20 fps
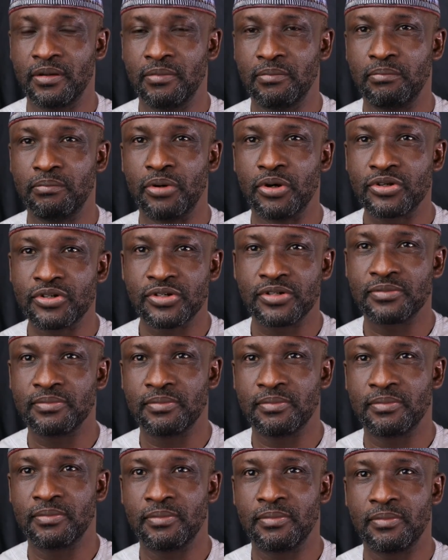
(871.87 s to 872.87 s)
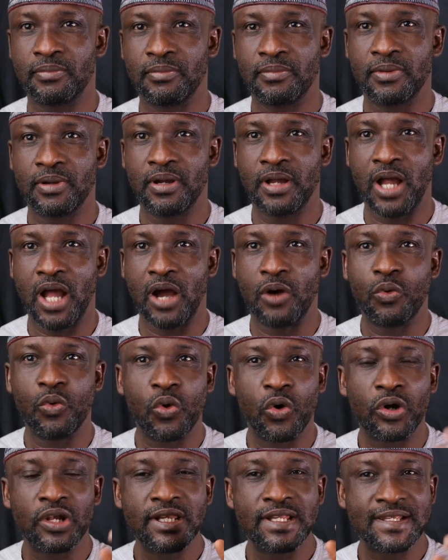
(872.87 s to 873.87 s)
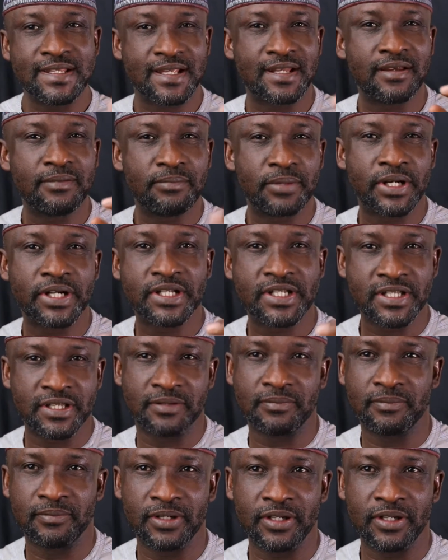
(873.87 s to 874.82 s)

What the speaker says: But I will only celebrate him